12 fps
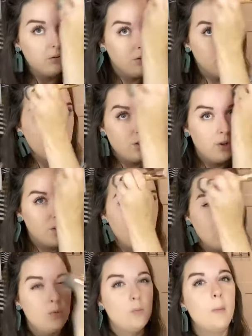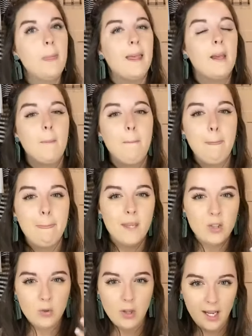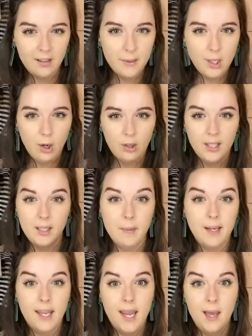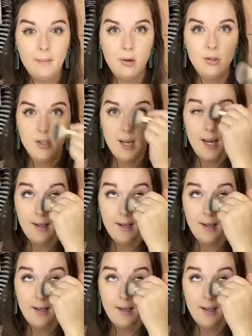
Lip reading: So this would kind of be called like my camo shade.